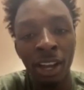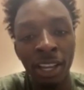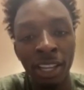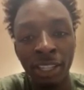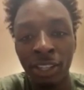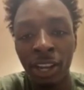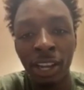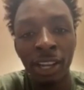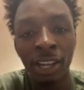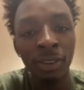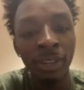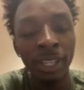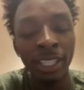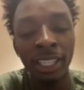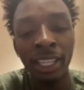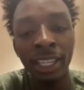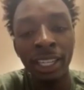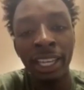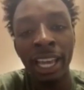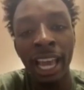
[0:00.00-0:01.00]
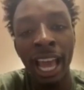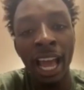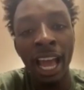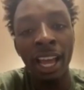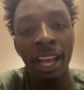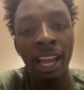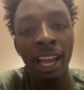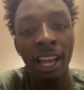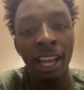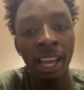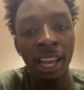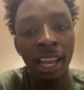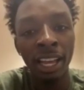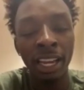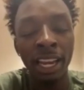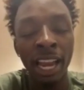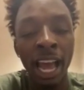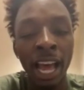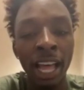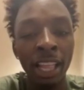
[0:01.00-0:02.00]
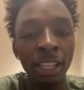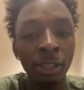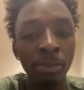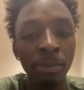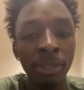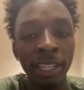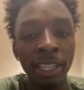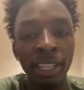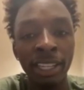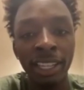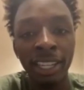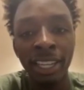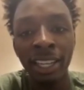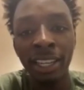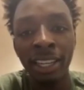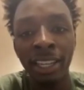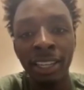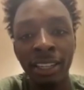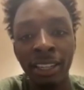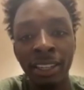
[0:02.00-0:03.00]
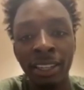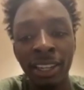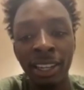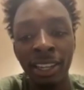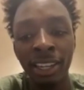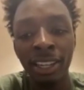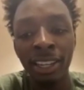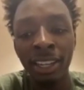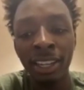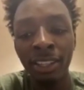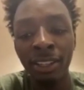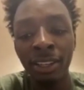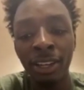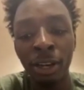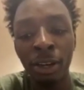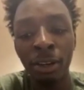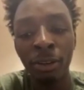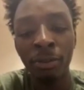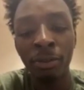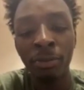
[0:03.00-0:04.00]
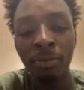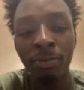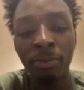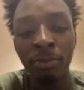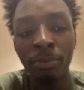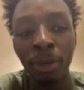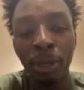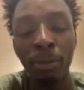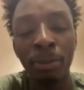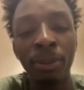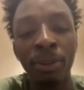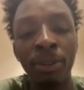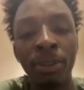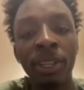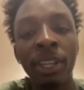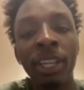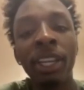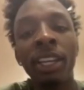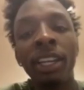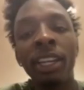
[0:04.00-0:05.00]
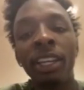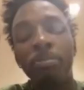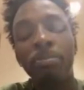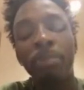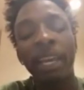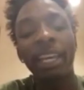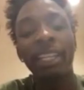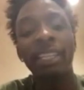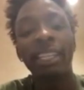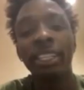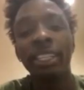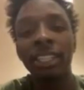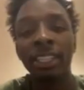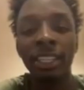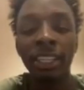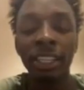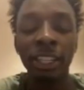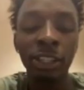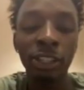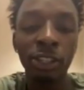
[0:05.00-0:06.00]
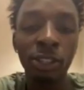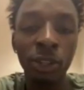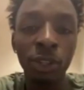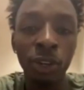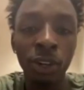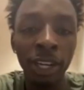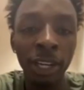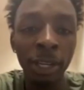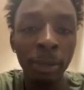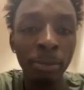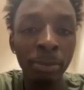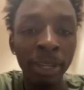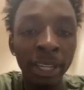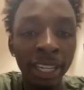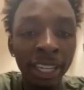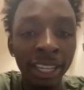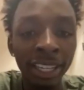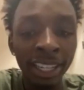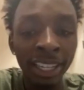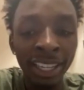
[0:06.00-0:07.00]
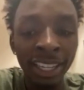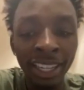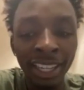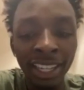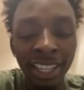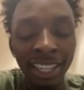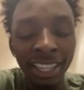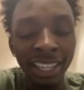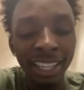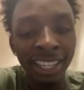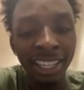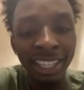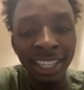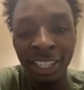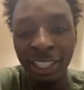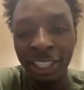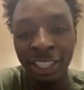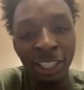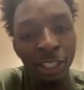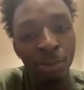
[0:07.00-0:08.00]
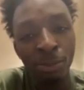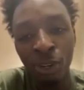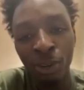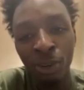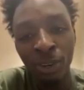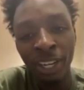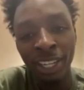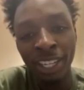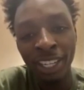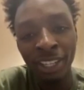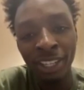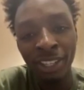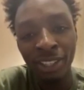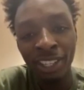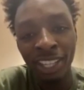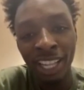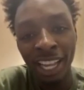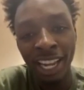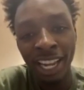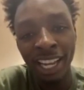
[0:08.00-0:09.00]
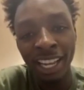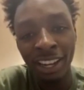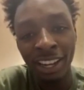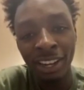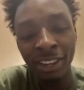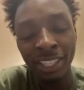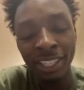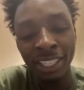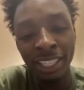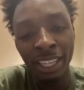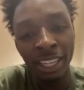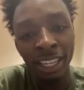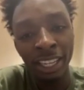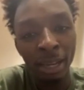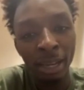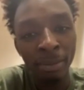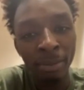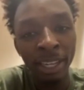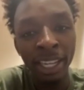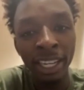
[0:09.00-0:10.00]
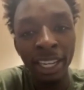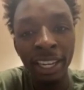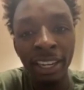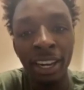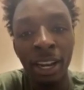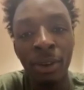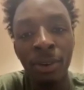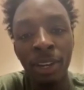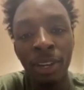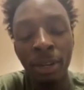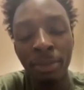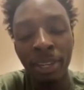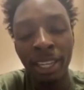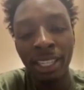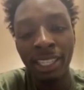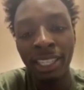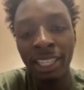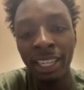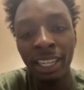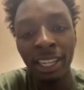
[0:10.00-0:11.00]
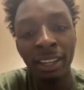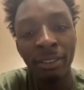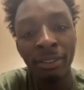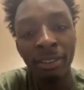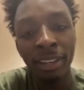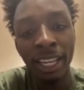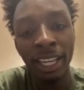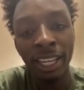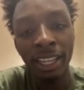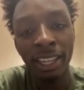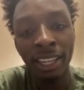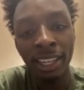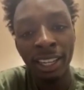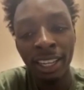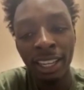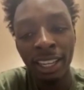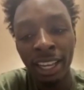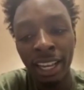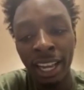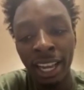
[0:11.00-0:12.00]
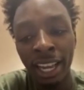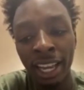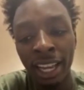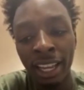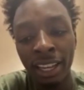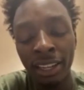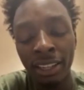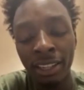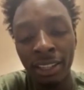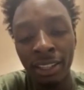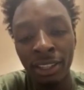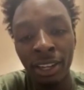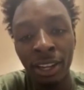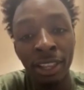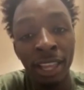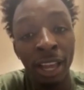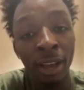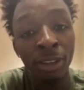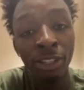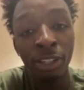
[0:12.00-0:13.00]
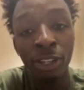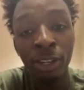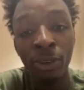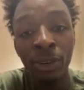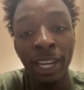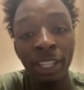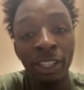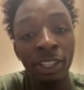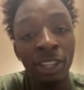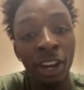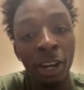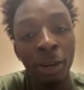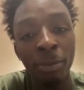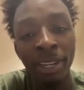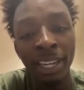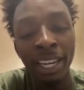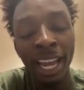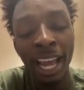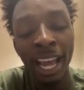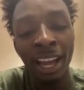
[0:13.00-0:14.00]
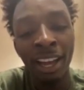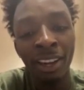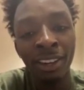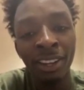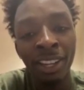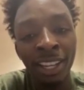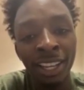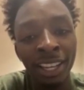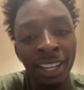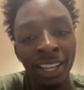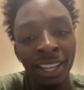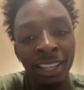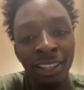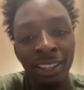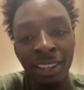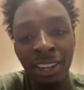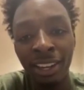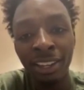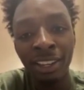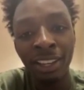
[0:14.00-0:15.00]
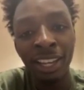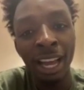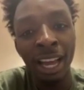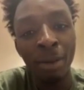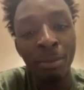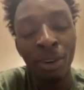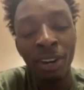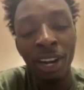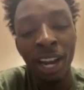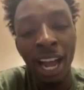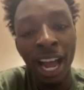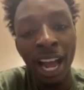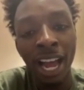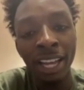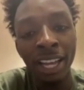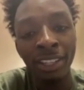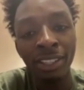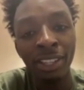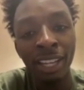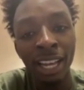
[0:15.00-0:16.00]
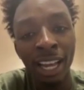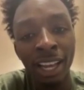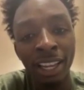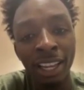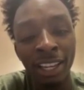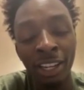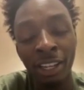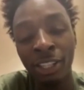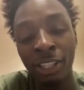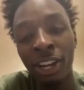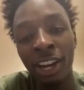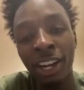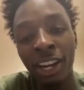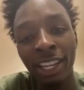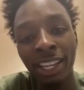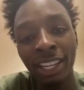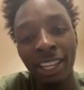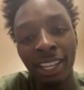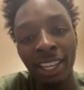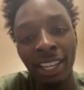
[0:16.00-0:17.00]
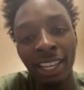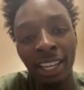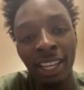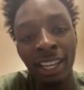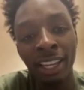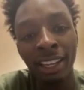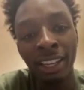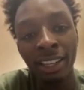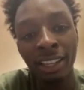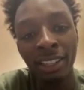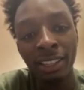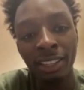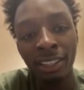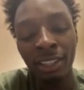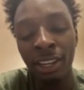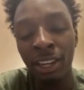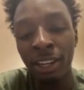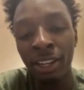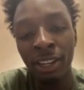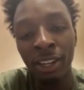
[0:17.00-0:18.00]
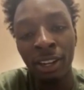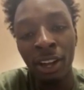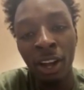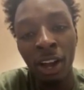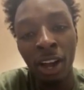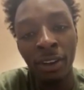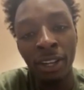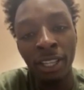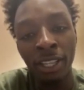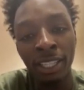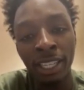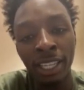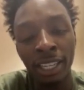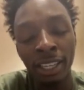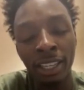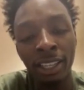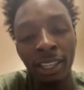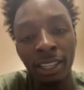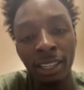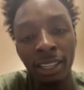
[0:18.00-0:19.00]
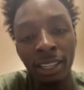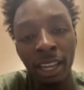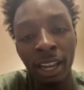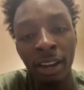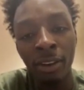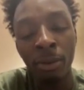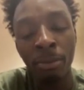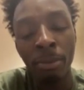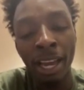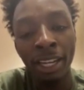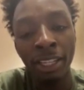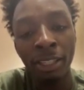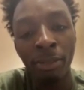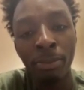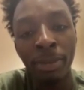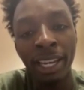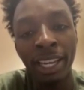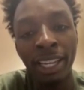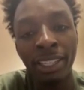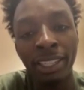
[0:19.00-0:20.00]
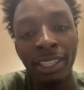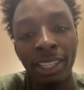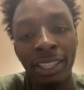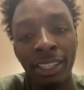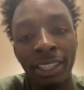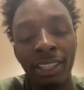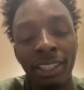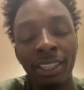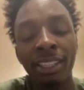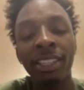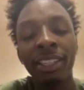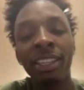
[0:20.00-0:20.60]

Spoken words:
It's always good to get acknowledgement and, you know, people pay attention to your story, but there's just more work to do. Like I always said, coming in here, I want to be a 10-year vet. And, you know, that was a great start, but now, you know, you got more eyes, you're a target, and, you know, you're going to always get everybody's best. And